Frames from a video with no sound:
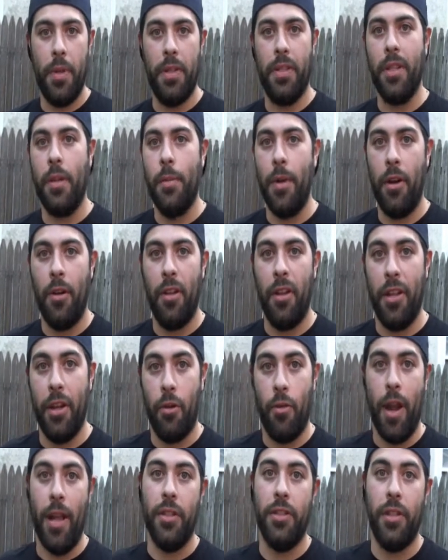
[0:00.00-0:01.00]
be
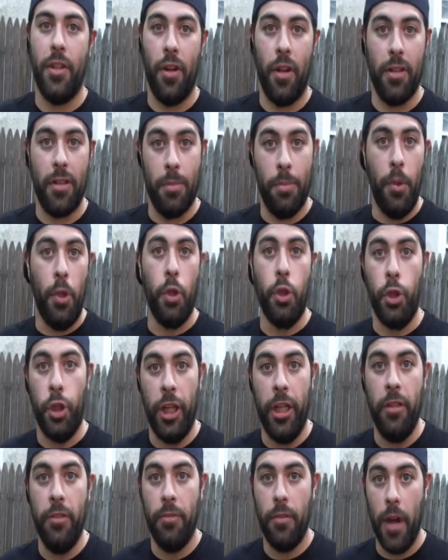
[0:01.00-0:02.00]
summarily arrested on some
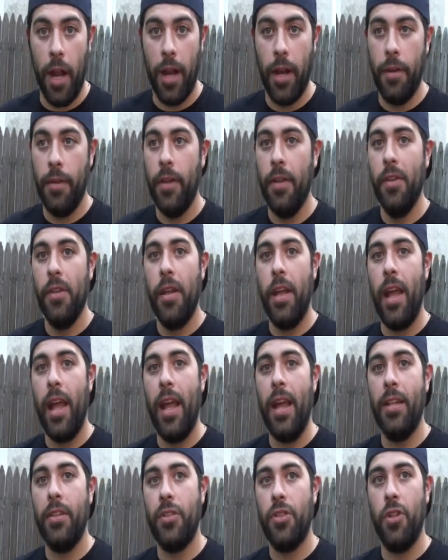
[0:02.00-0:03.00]
bullshit, right?
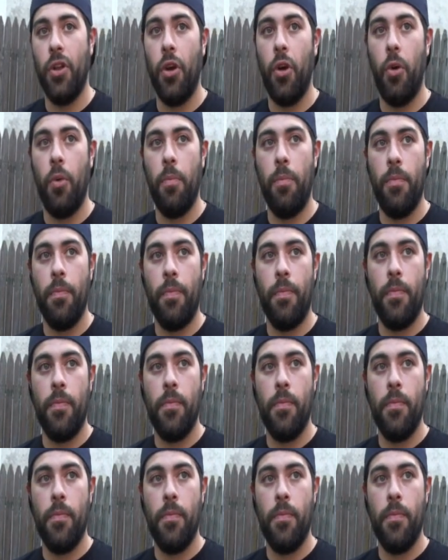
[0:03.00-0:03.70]
And so